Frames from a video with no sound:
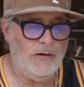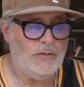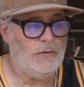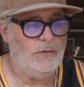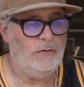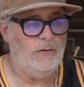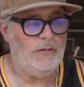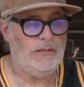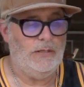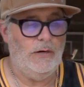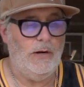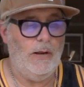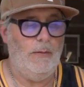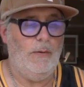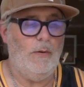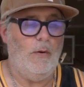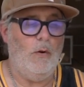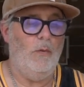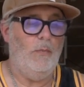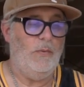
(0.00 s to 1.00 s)
so there's an
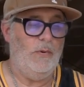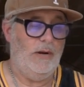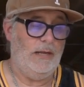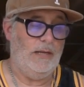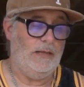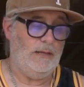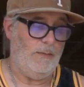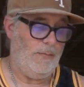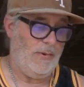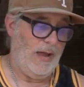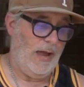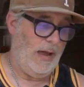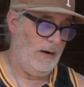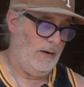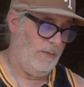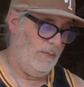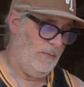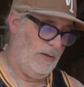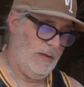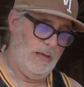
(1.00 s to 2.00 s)
opening at the bottom,